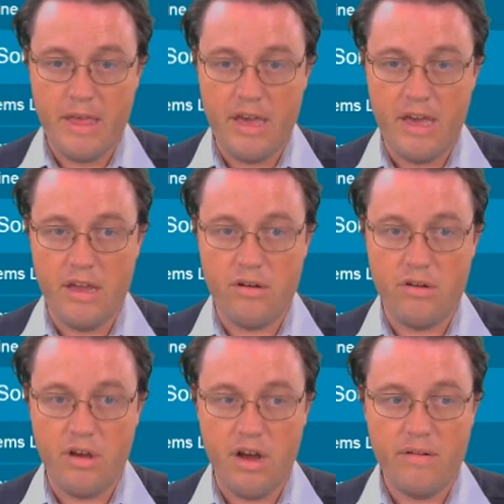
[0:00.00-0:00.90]
and
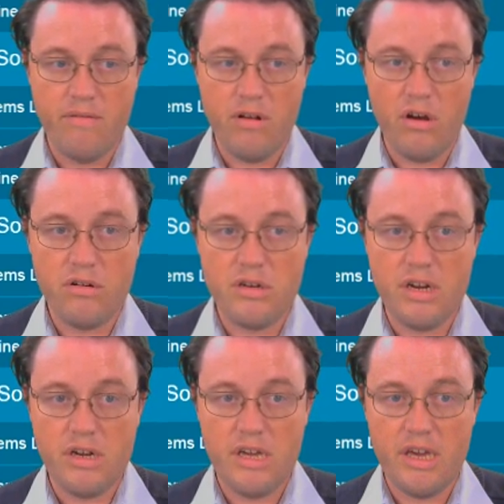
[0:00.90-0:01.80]
I've logged
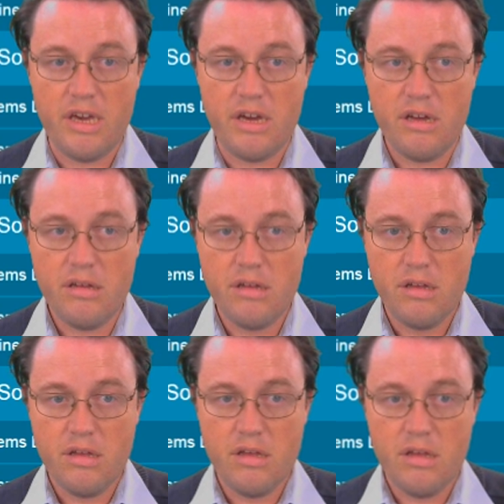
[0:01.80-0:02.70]
in here,
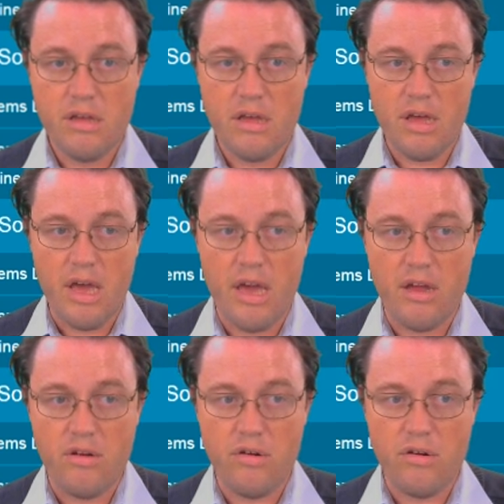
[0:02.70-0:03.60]

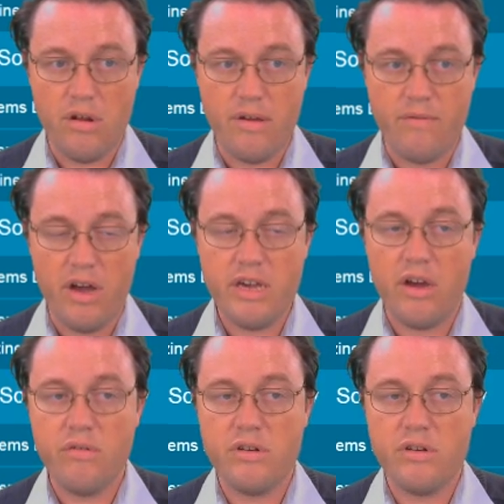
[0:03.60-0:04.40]
and if I go